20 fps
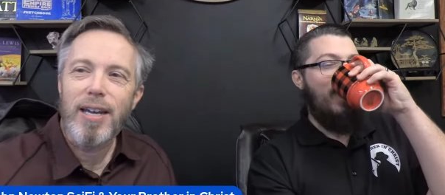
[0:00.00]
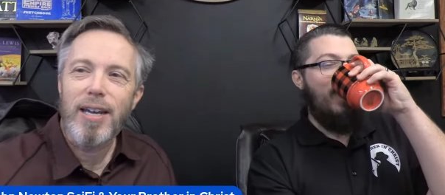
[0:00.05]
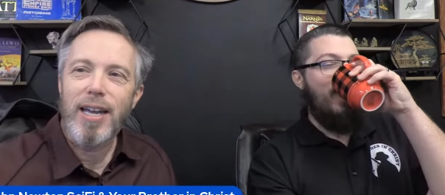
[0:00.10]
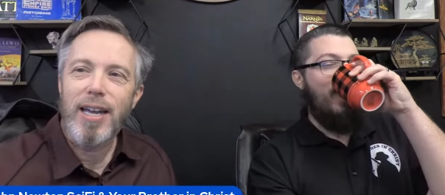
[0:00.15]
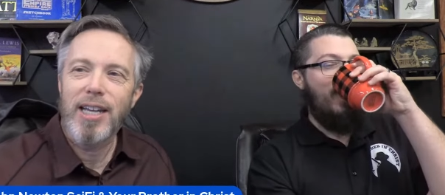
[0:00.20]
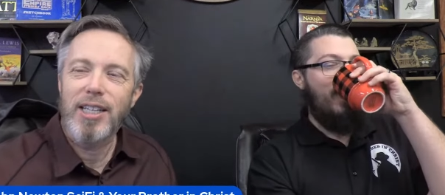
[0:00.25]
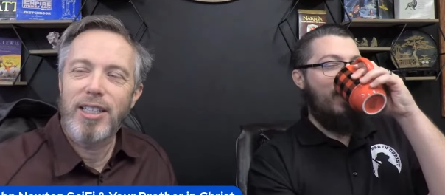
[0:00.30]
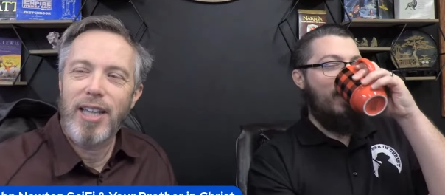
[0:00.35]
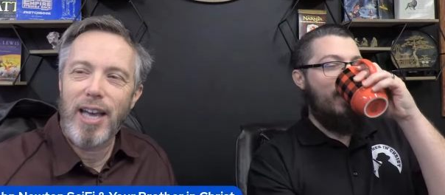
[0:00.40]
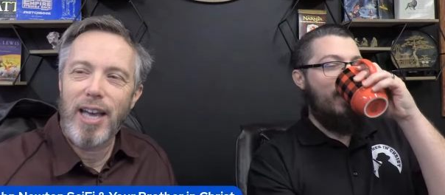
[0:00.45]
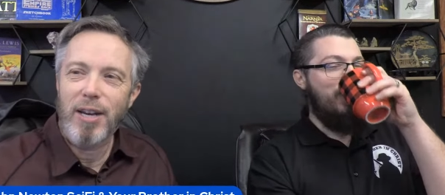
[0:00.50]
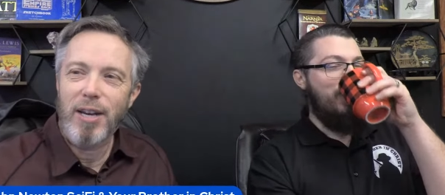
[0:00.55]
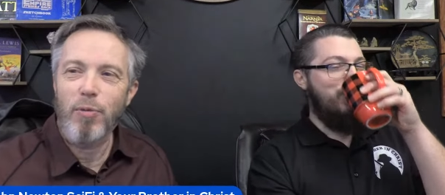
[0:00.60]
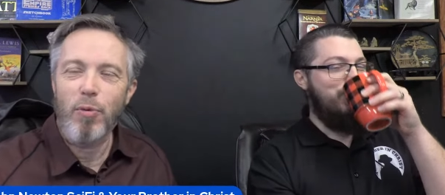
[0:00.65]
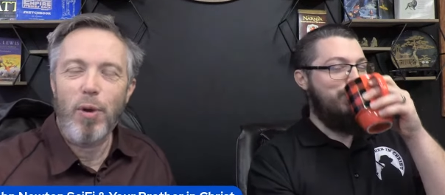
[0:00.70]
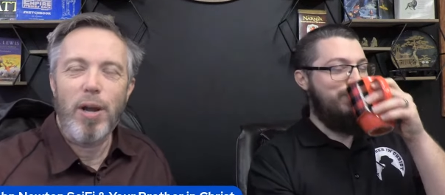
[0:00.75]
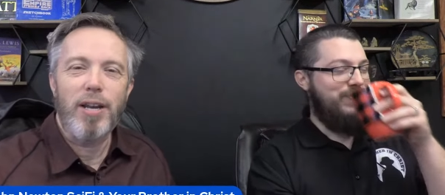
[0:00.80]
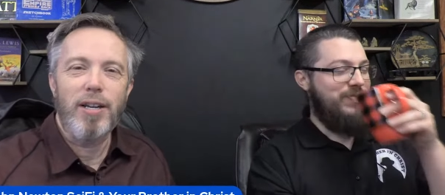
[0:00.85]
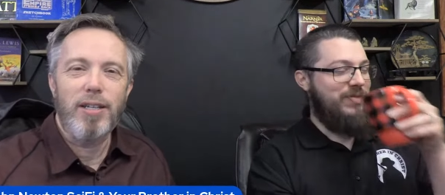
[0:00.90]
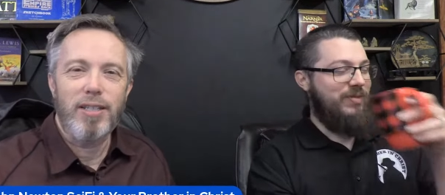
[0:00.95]
Speaker 1: is getting
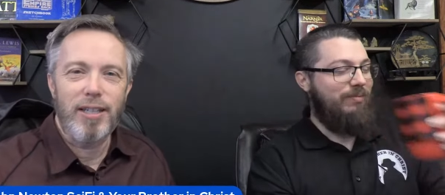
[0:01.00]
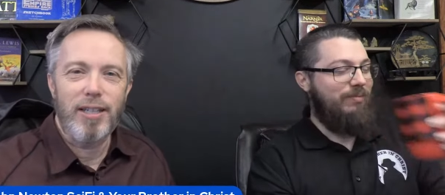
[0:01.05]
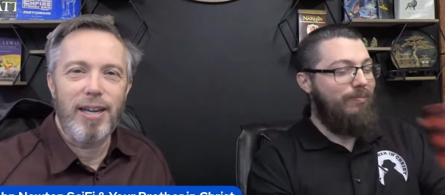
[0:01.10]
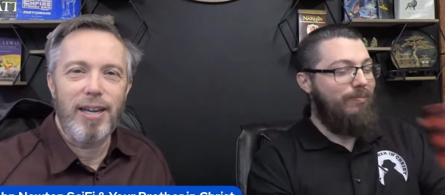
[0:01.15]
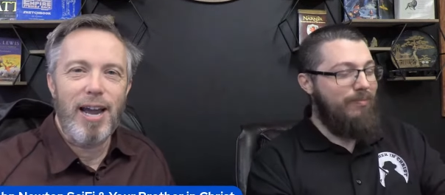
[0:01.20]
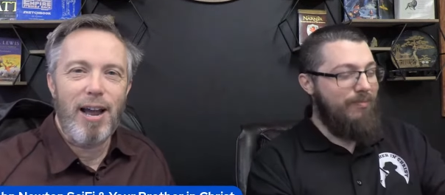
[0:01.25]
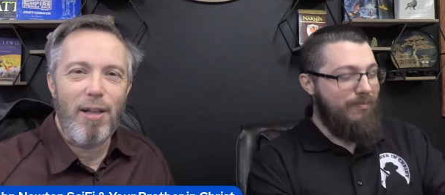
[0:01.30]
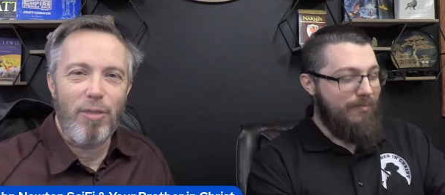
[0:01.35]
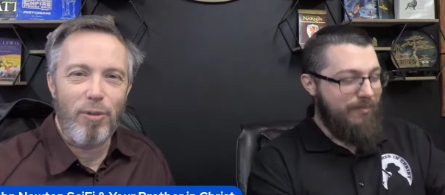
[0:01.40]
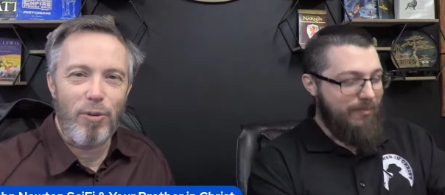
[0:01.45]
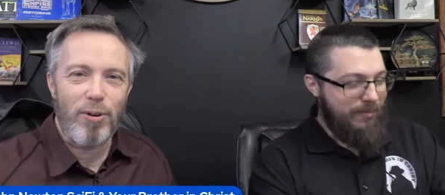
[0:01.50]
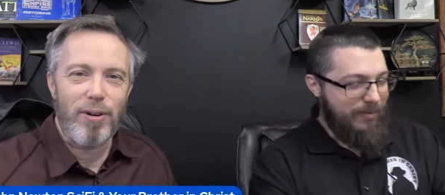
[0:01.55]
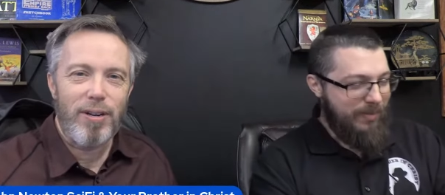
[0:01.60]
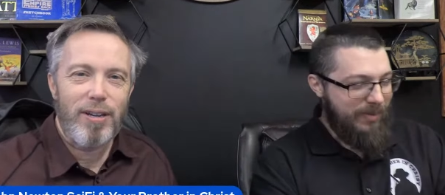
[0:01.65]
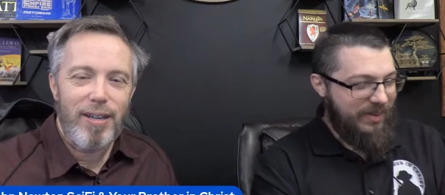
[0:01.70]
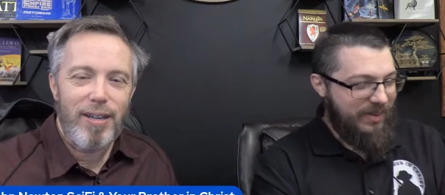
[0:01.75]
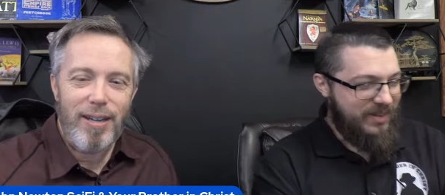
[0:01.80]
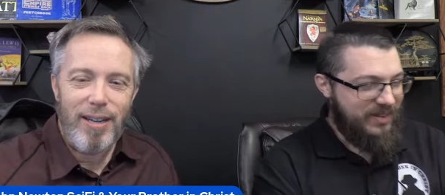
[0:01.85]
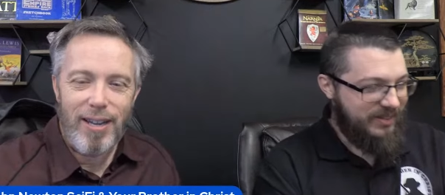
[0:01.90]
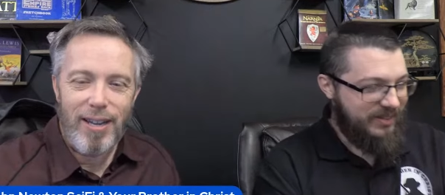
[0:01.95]
ready to gather,
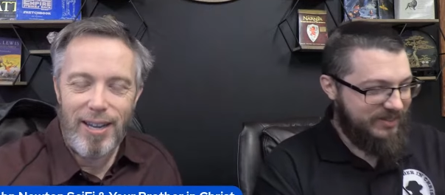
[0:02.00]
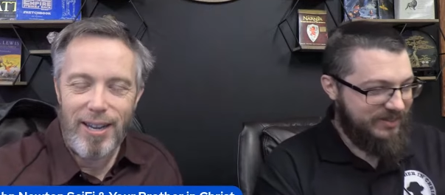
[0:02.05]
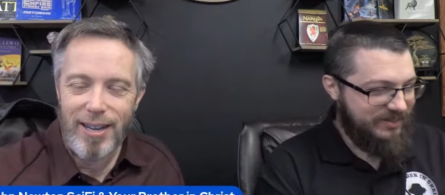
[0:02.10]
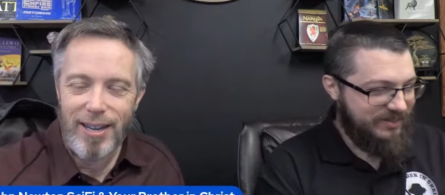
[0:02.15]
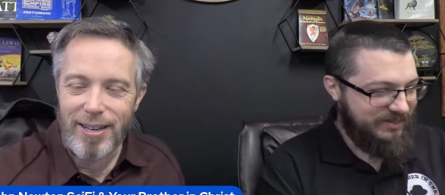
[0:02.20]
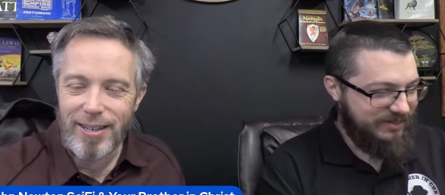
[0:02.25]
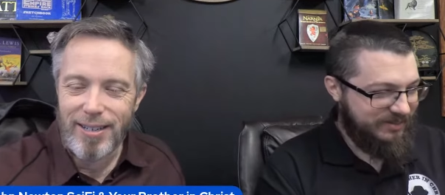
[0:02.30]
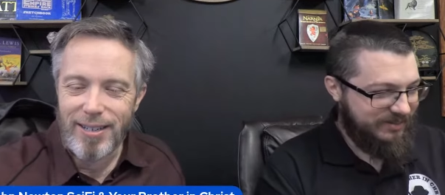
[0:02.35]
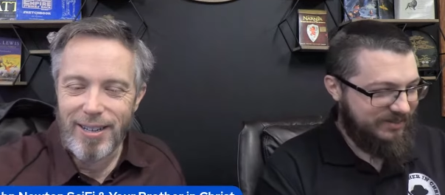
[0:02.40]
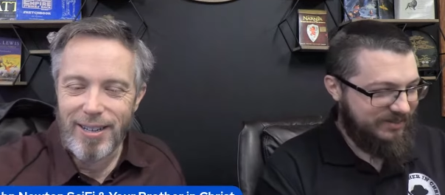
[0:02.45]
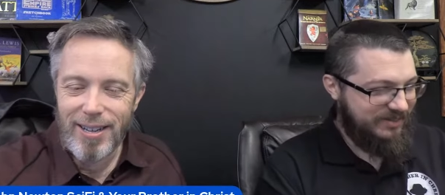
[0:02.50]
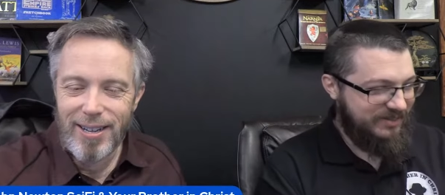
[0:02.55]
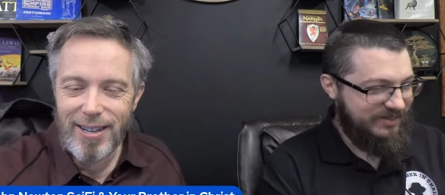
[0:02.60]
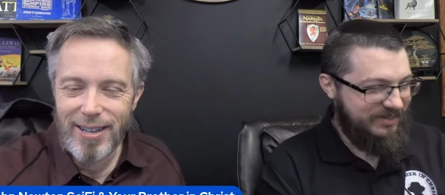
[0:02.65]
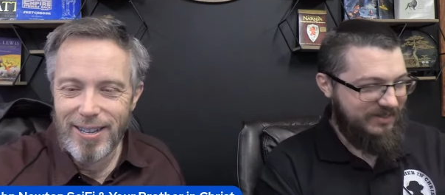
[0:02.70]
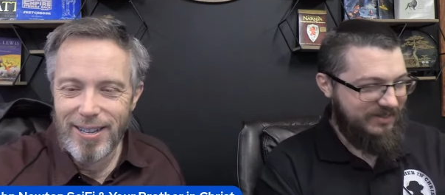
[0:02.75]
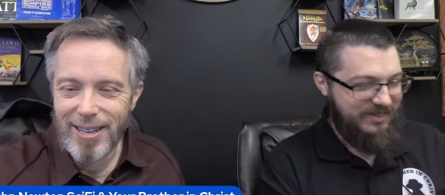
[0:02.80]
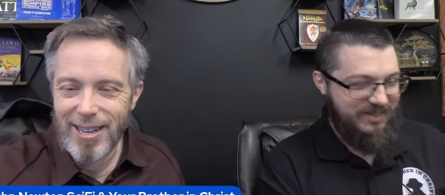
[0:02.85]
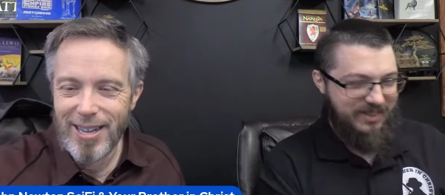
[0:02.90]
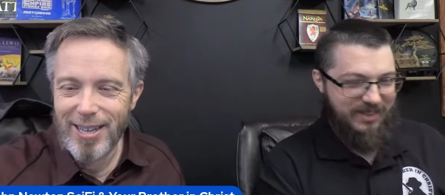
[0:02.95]
and
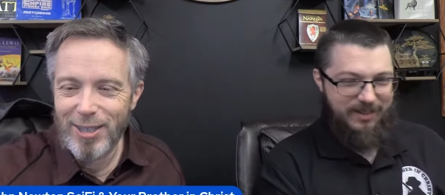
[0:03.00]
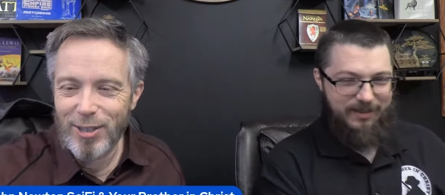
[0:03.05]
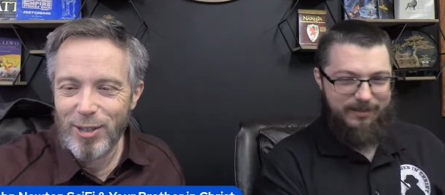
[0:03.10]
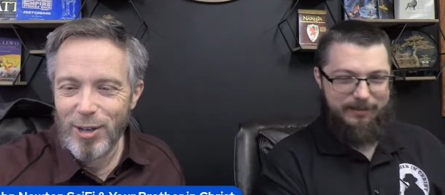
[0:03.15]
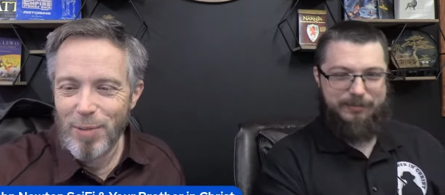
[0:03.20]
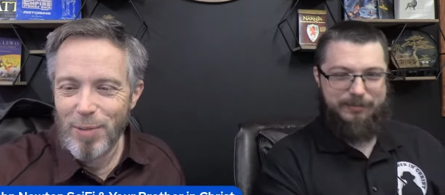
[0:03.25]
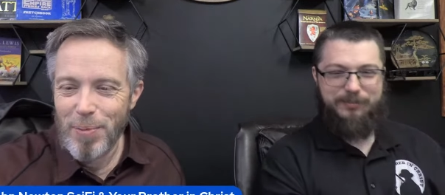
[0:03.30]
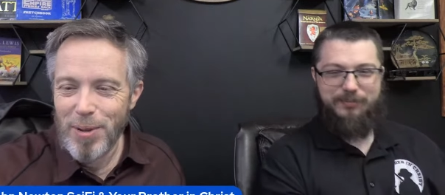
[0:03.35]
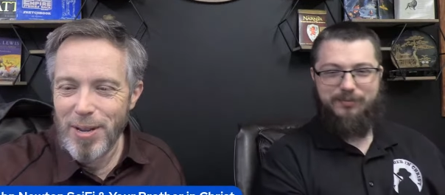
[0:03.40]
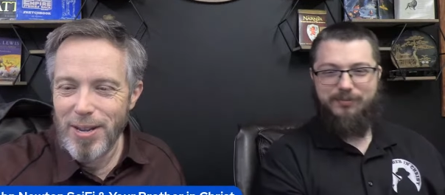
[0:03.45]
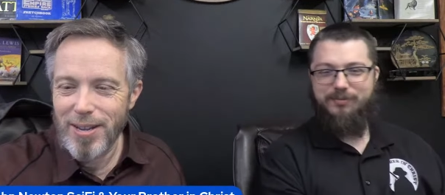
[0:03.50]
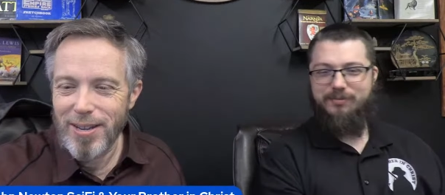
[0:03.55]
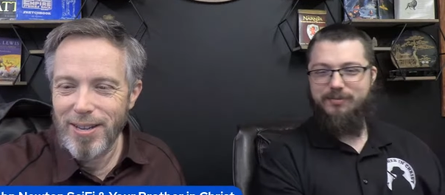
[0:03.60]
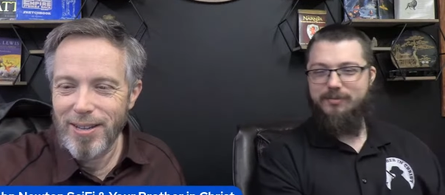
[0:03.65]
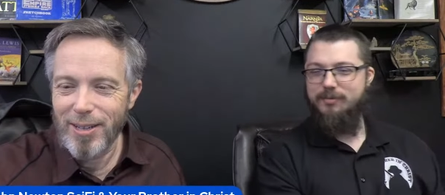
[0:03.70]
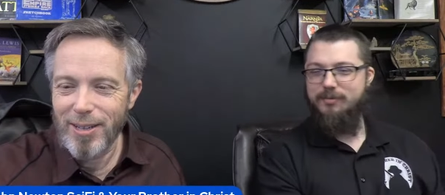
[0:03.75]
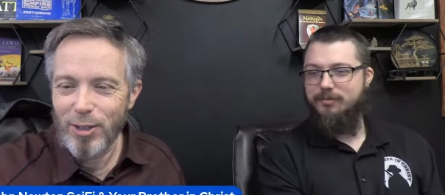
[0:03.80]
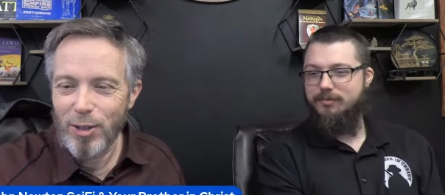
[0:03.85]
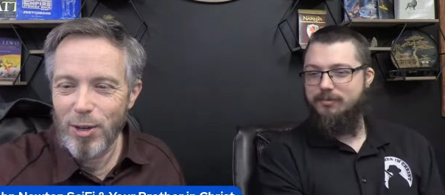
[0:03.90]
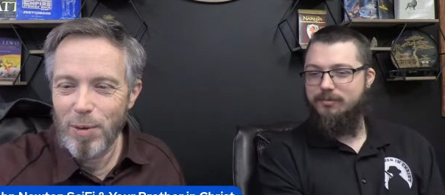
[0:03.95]
uh, it's going to be
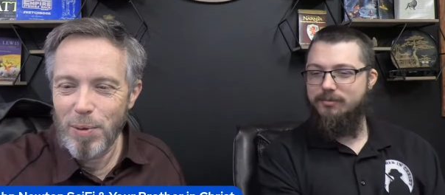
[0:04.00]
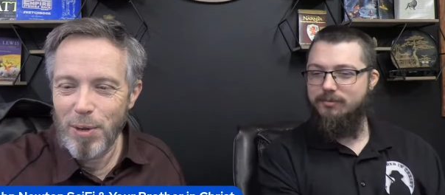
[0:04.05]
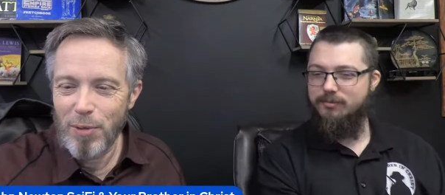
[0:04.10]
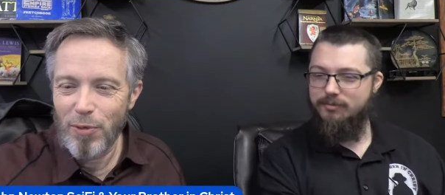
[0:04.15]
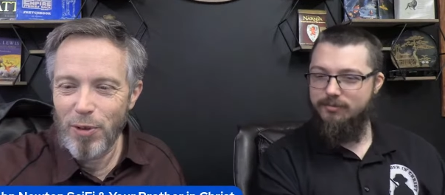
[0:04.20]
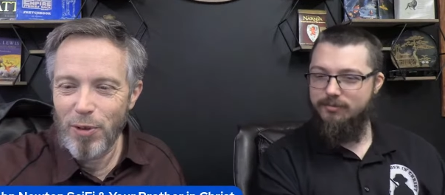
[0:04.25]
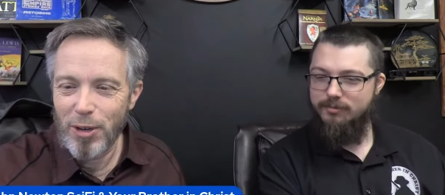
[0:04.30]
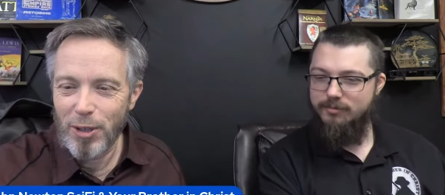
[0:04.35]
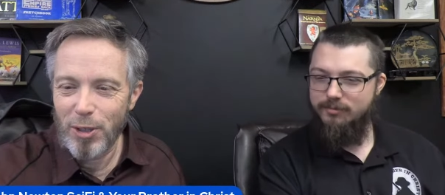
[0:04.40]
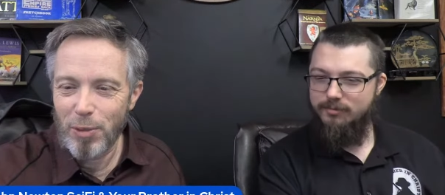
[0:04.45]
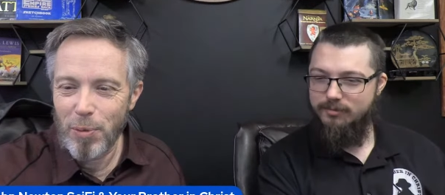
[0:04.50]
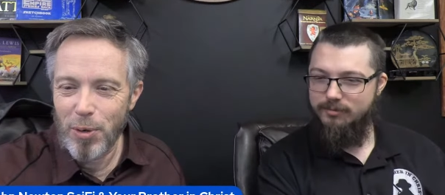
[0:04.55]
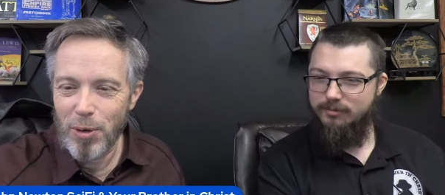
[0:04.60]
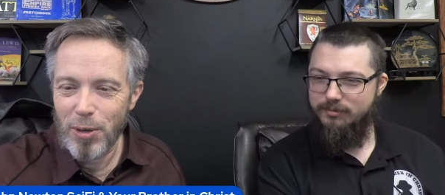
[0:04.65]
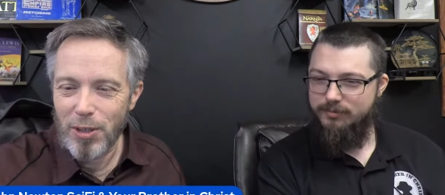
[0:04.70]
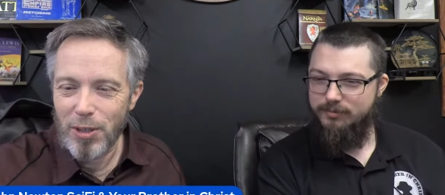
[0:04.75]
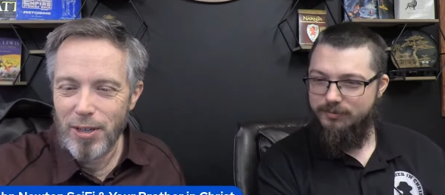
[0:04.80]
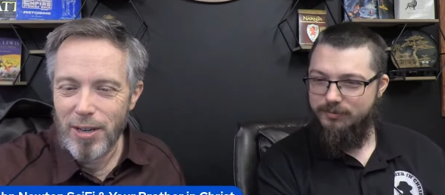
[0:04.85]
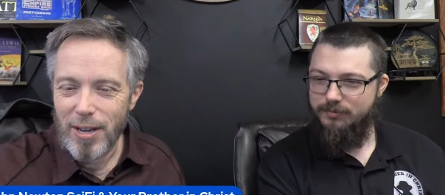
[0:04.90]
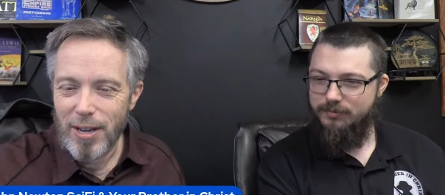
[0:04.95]
it's going to be a fun
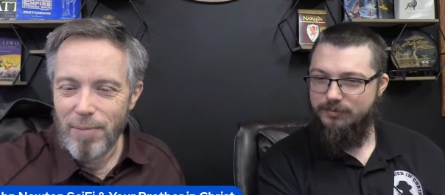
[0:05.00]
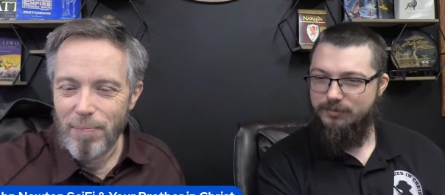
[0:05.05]
experience.